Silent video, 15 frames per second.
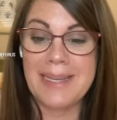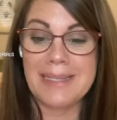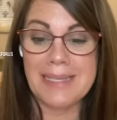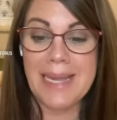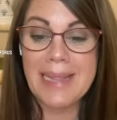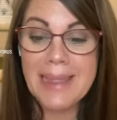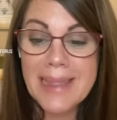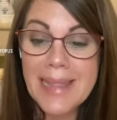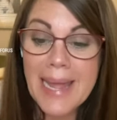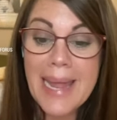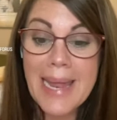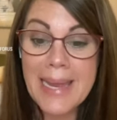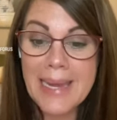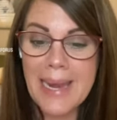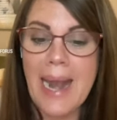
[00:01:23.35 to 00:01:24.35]
And
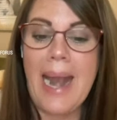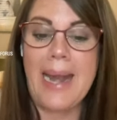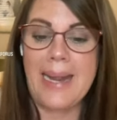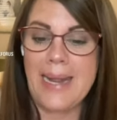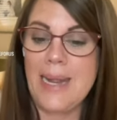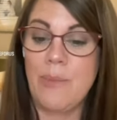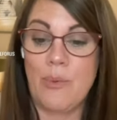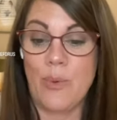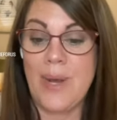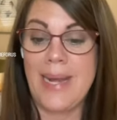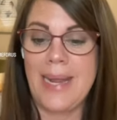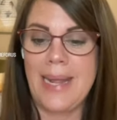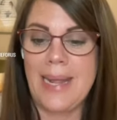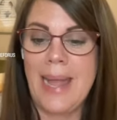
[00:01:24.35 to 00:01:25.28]
then I keep reading,